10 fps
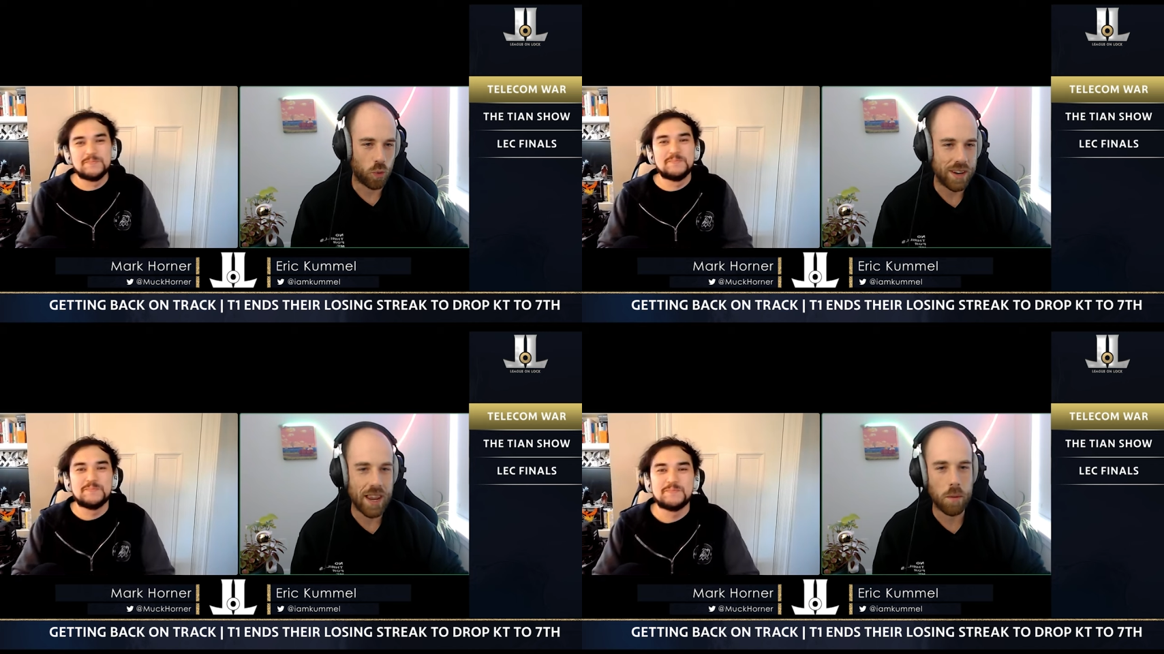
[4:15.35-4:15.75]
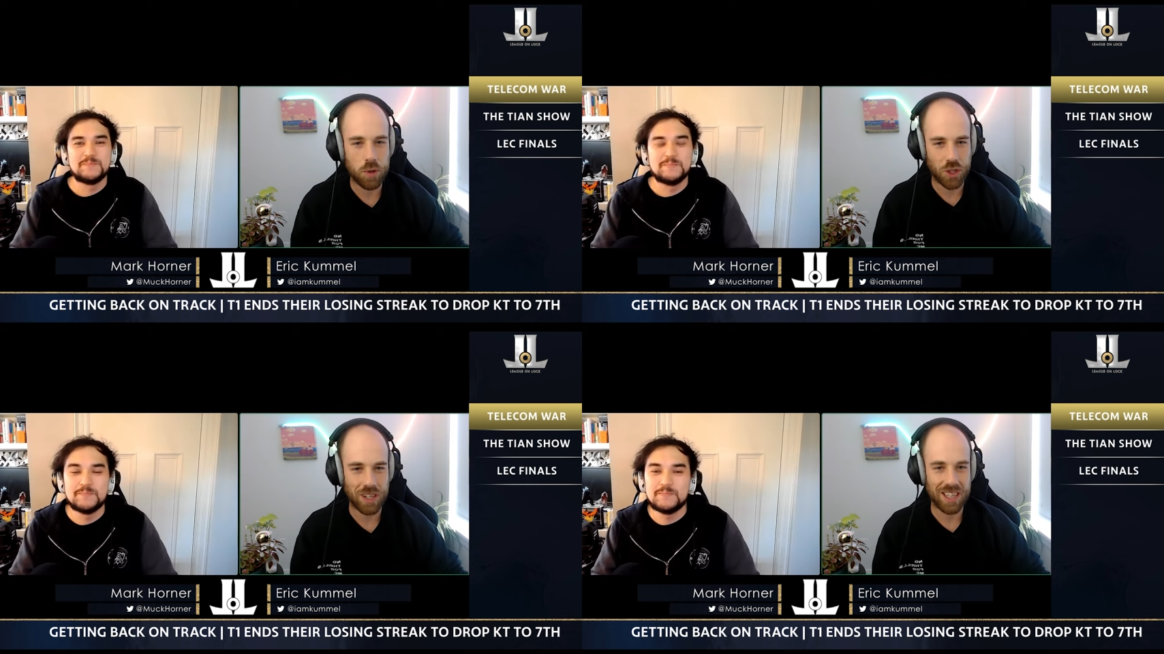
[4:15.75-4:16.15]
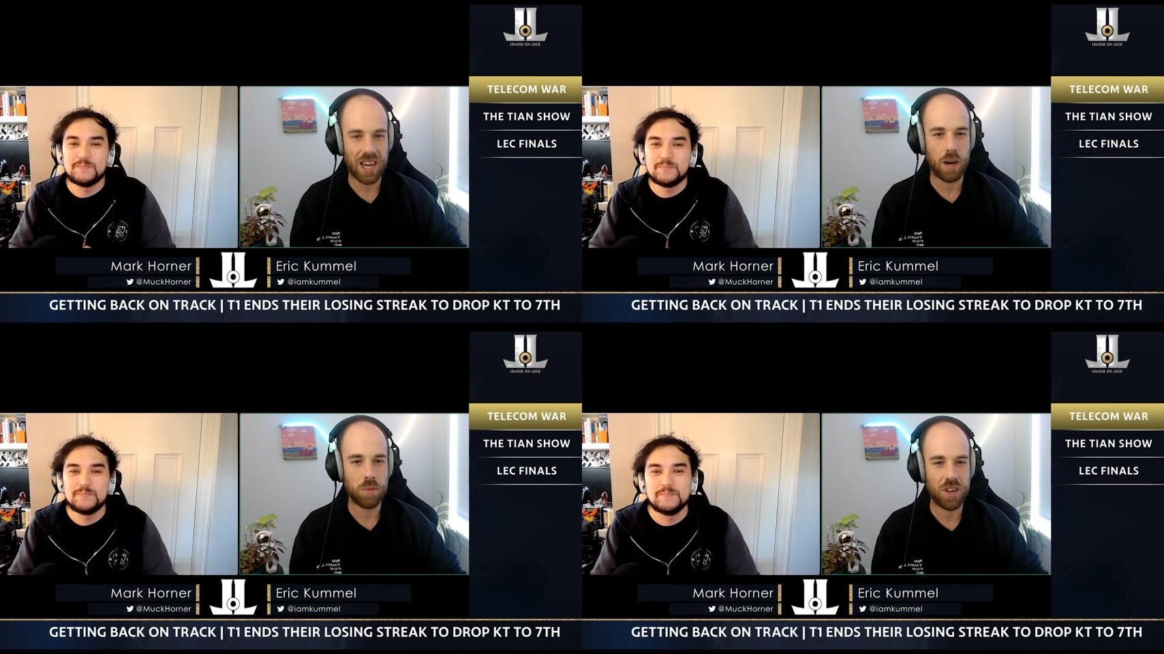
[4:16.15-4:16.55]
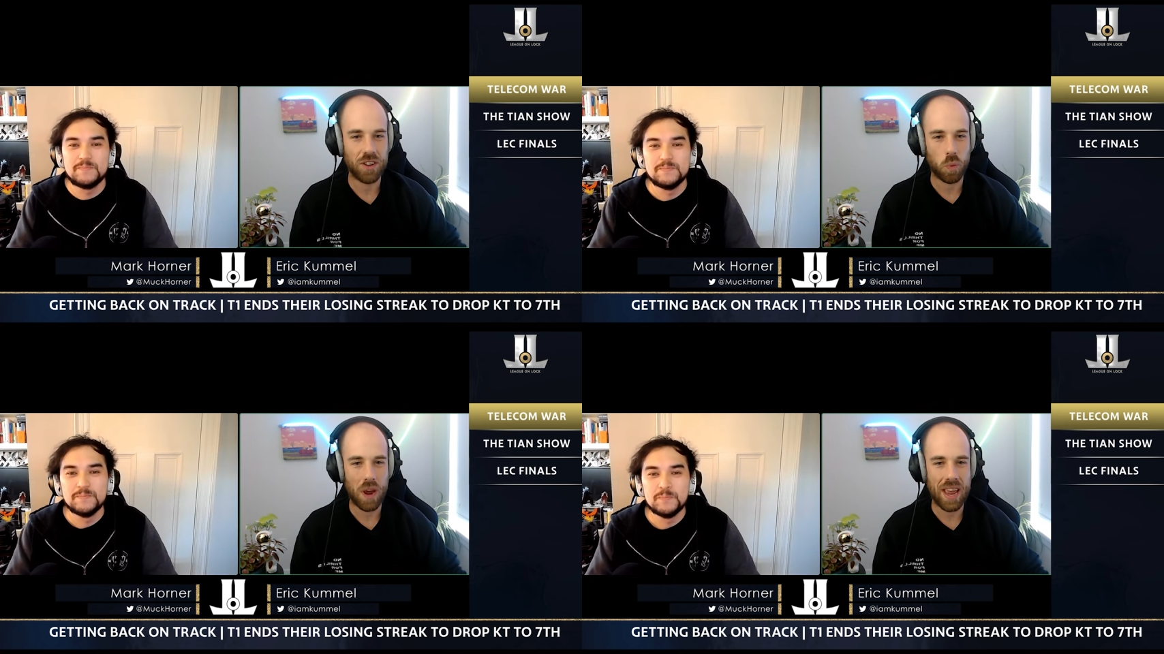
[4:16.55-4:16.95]
Speaker 1: redemption comes
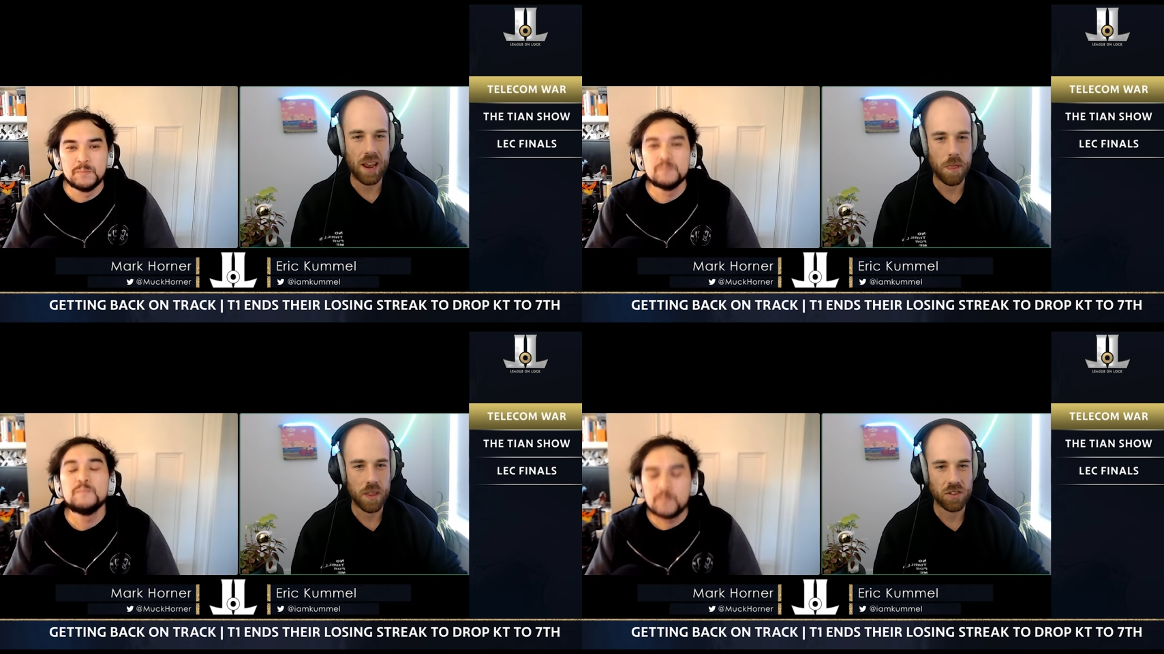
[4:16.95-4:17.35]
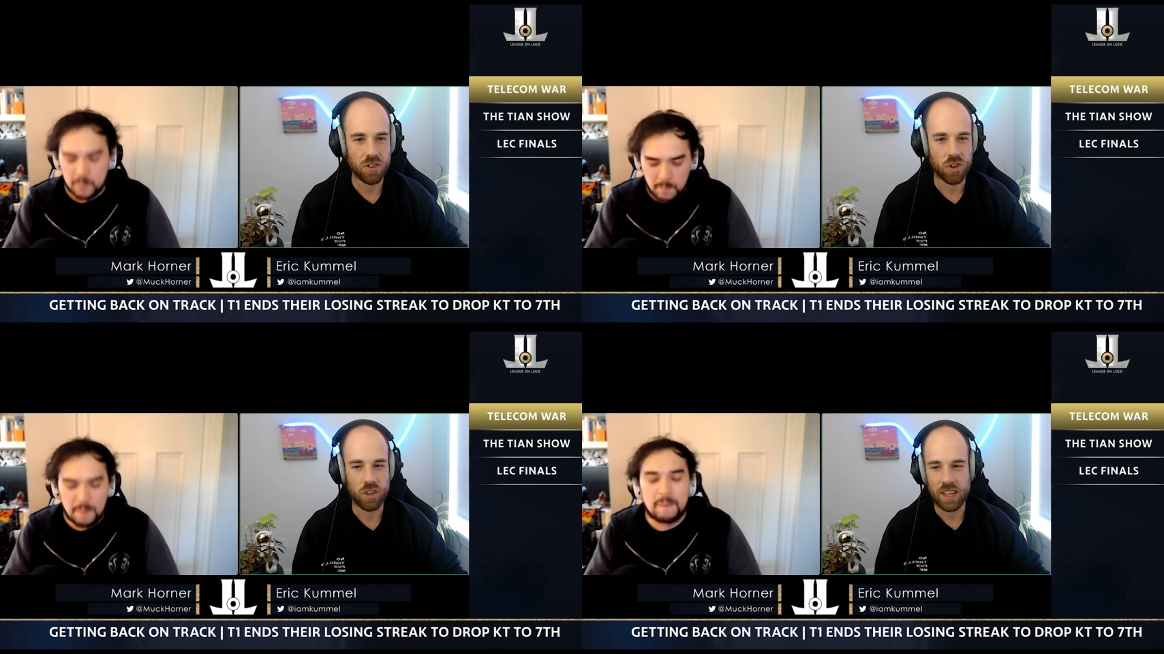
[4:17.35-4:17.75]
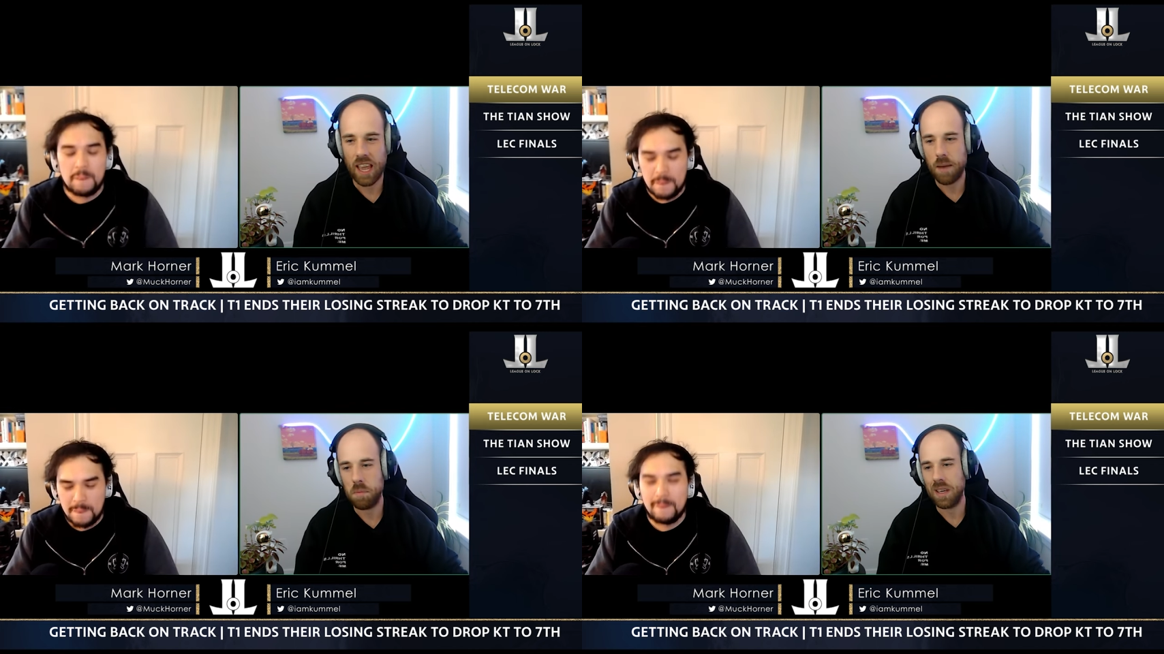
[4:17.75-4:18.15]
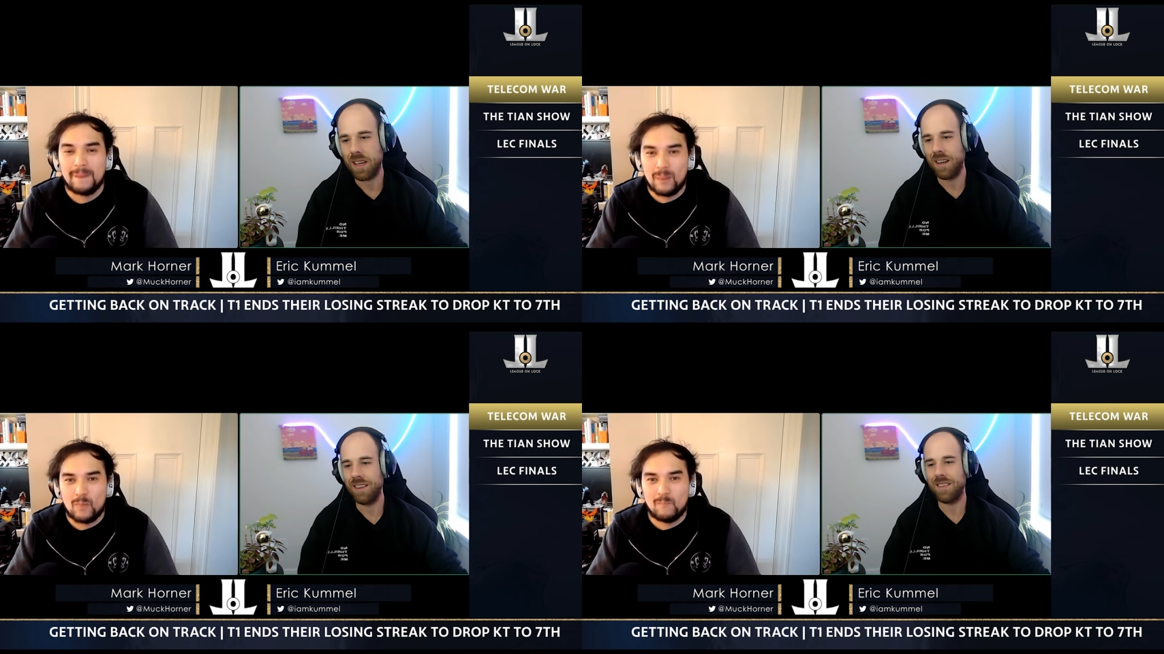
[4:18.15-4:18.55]
his way in this third game
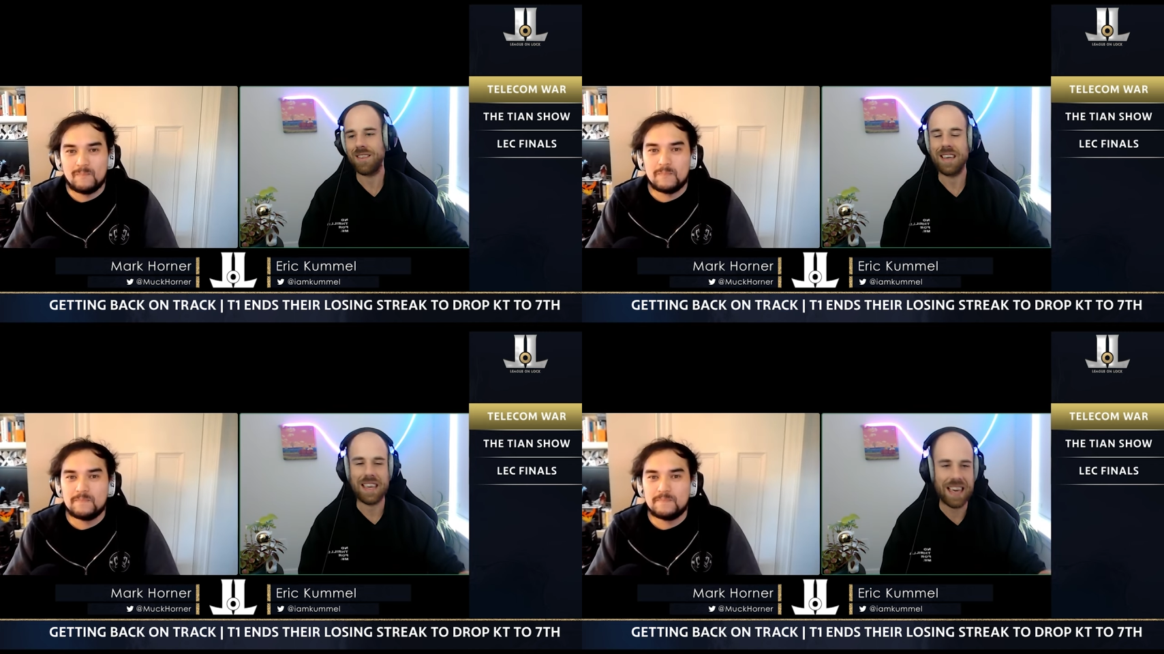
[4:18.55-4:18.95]
because the